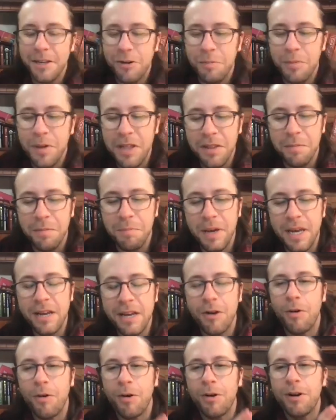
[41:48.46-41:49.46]
it'll be the
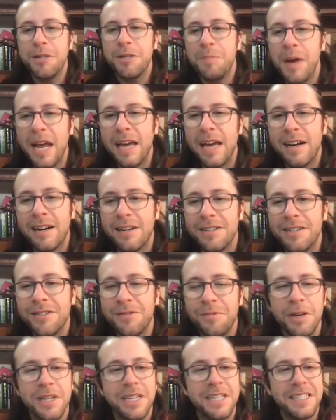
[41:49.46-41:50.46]
big orange banners
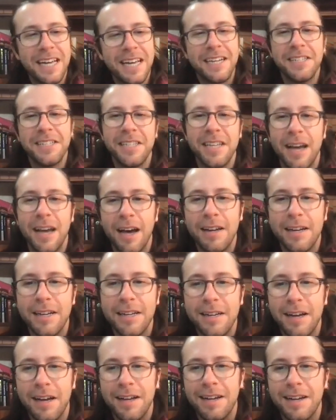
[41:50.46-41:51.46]
with Dennis Yachting
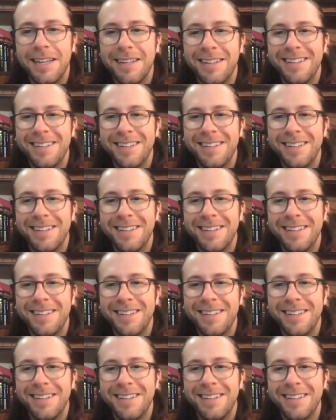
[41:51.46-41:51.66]
on it.